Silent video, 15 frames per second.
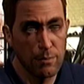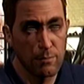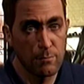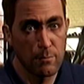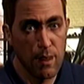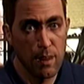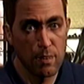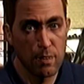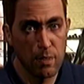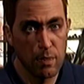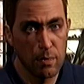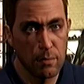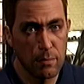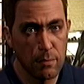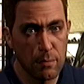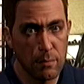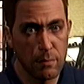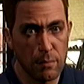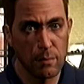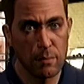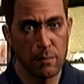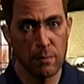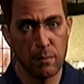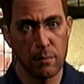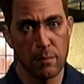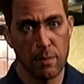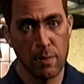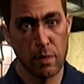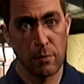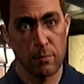Michael,
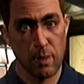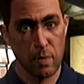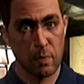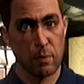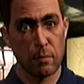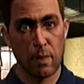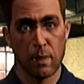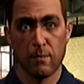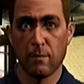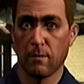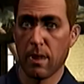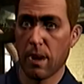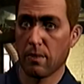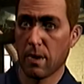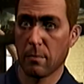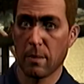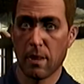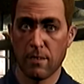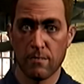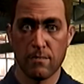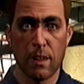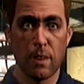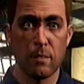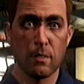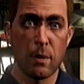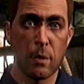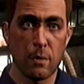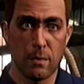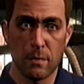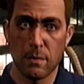you'd be doing me a very big
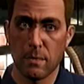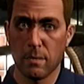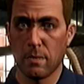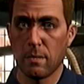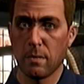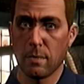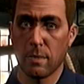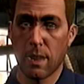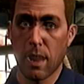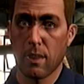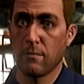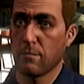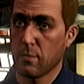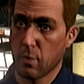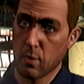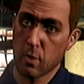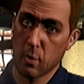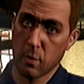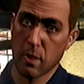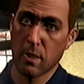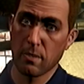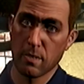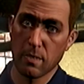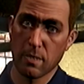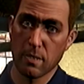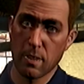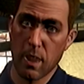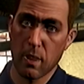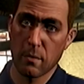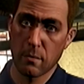favor. And if you do this,
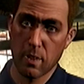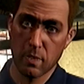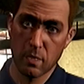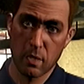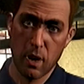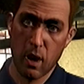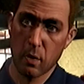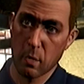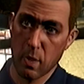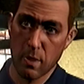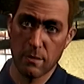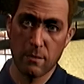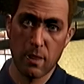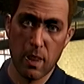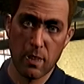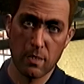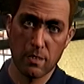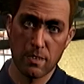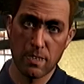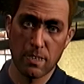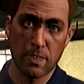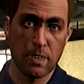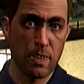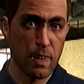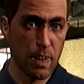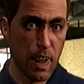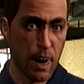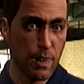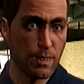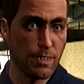I will make sure that all your files
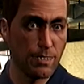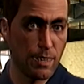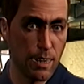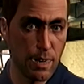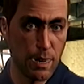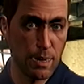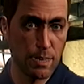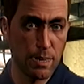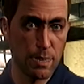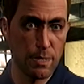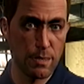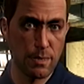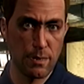are deleted.